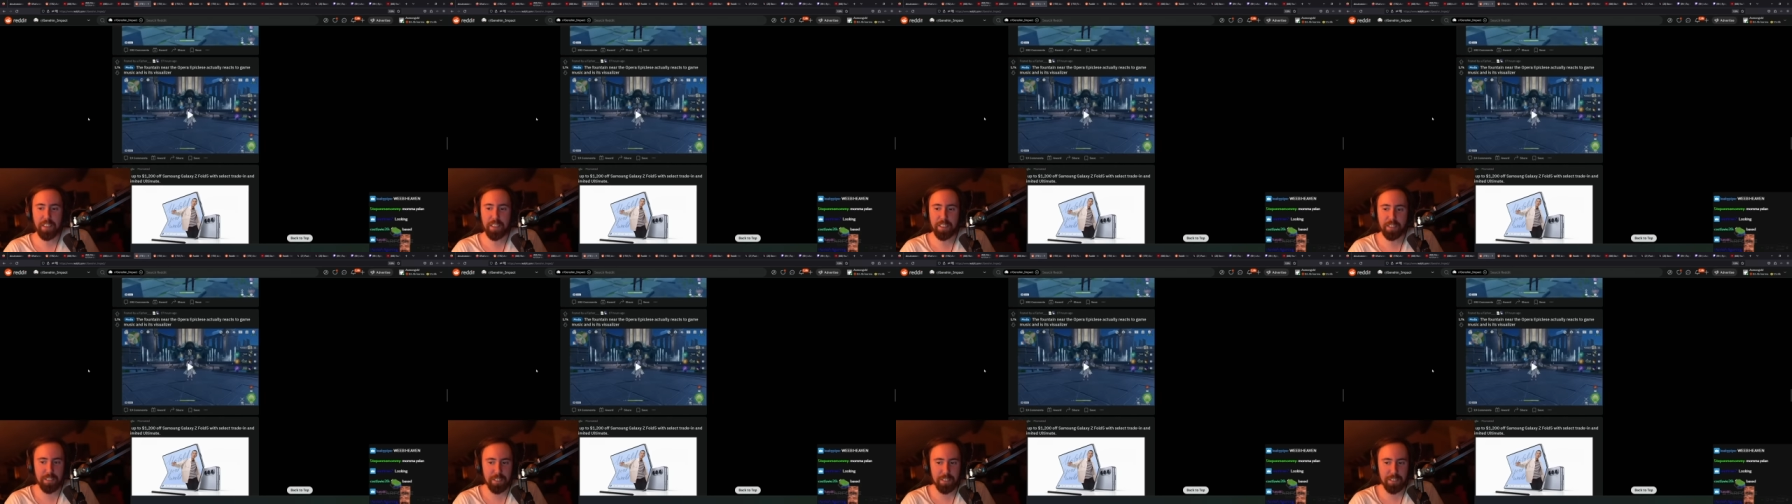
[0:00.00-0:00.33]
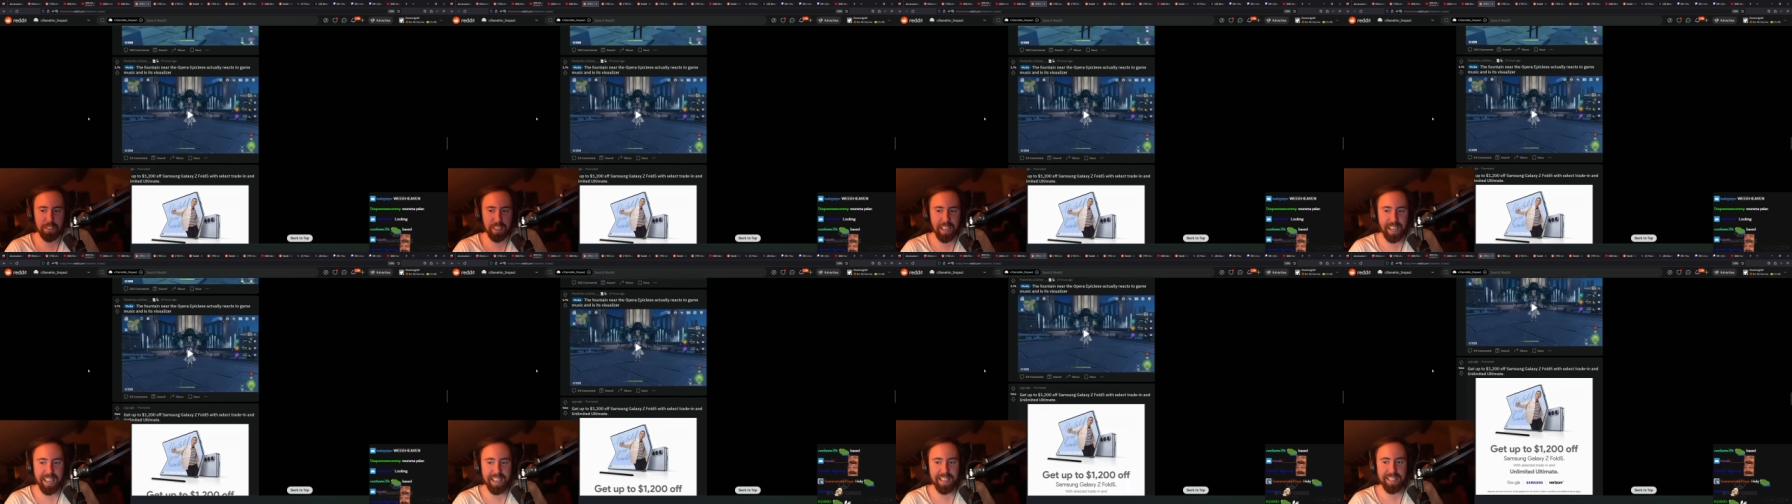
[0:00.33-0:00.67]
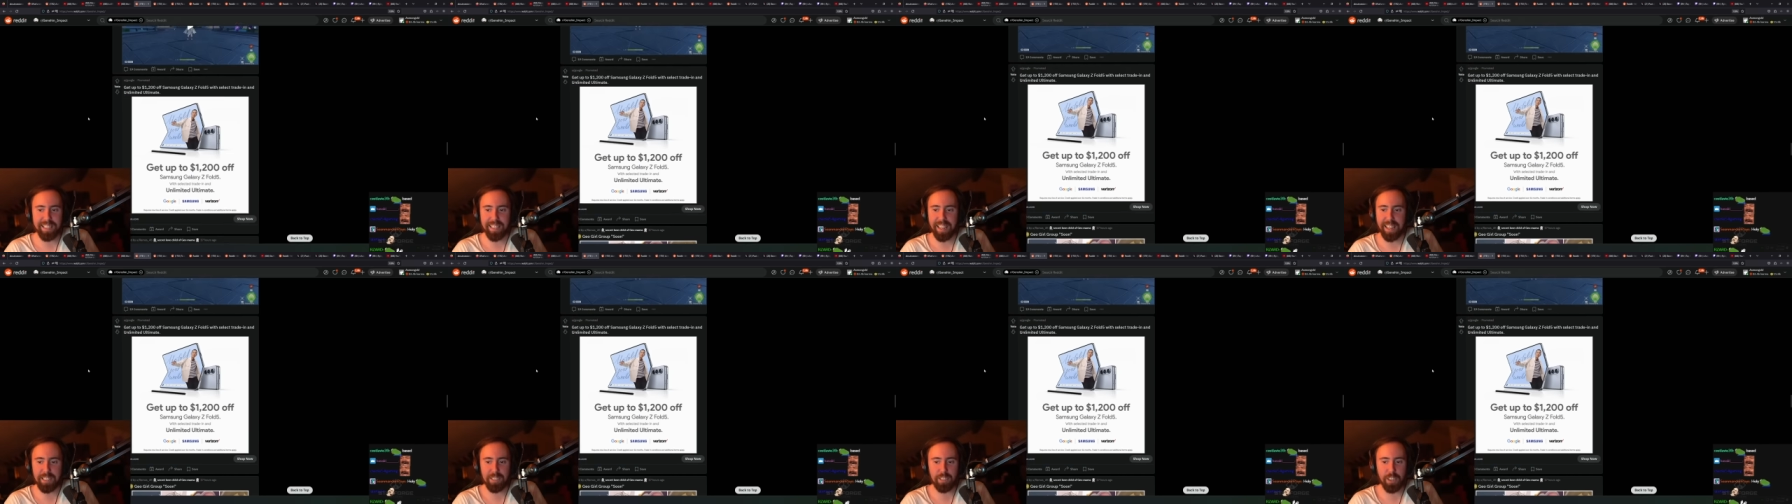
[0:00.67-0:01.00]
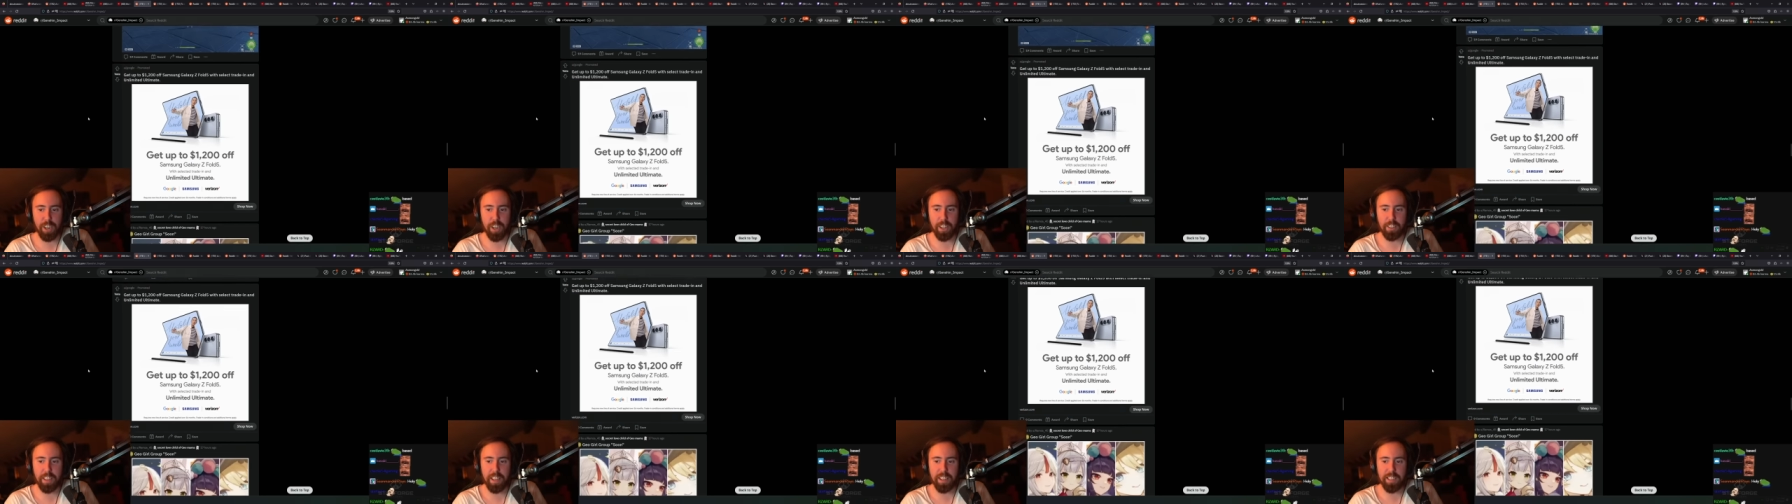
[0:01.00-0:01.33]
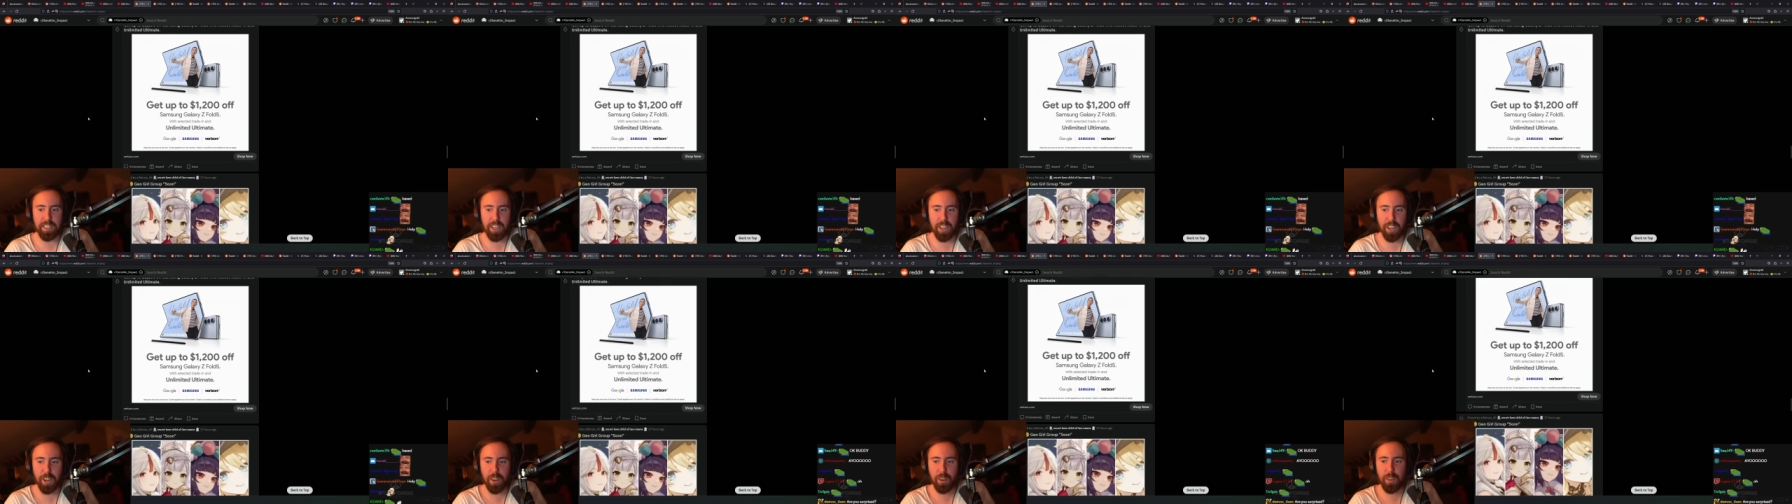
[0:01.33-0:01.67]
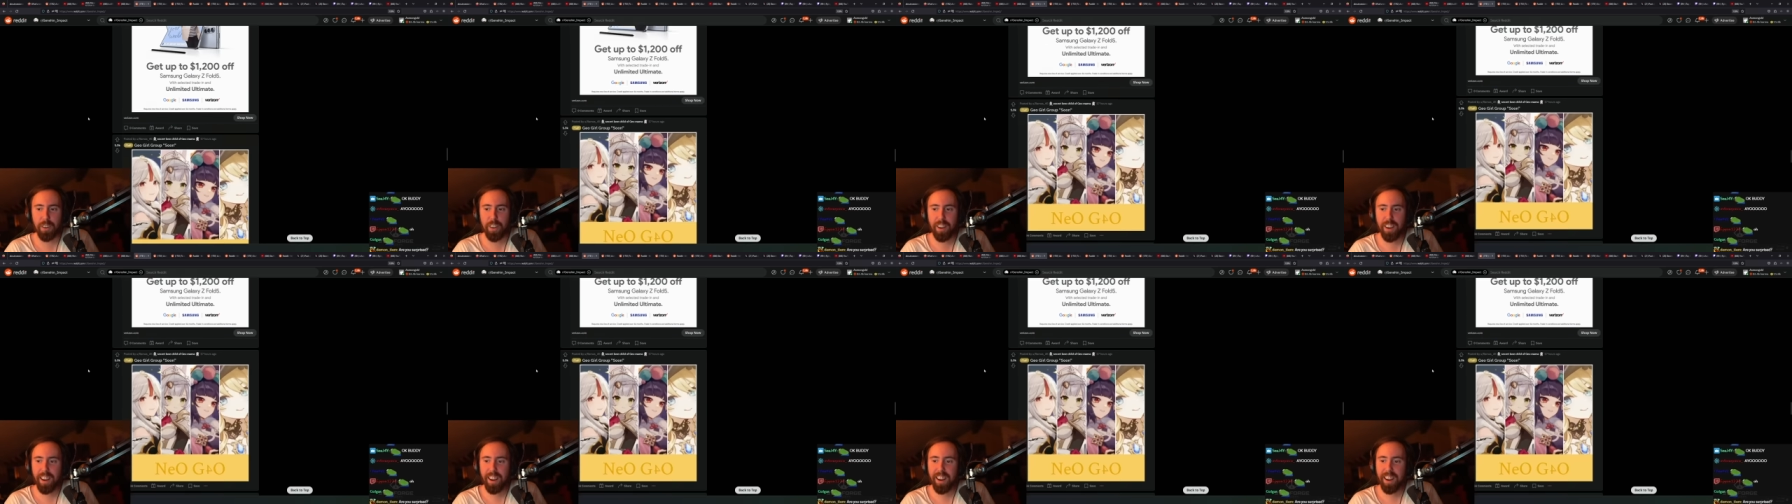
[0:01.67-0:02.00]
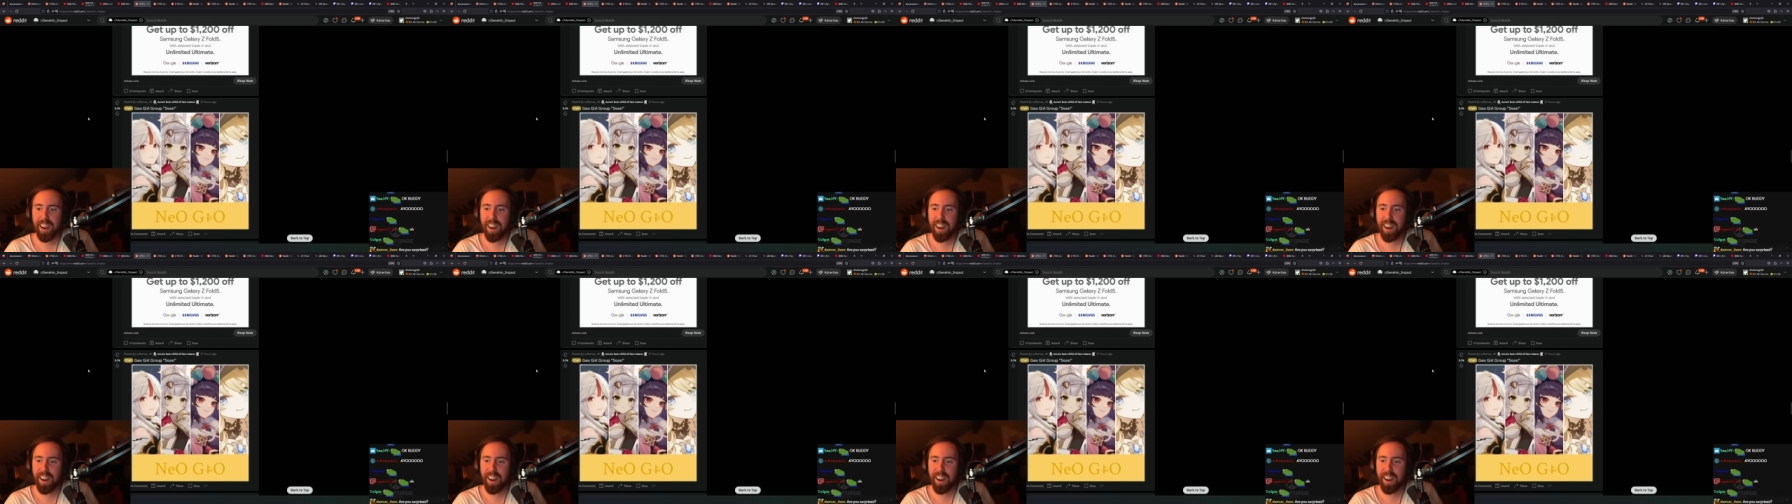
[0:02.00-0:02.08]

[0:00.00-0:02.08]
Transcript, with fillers: this is it. That's all they do.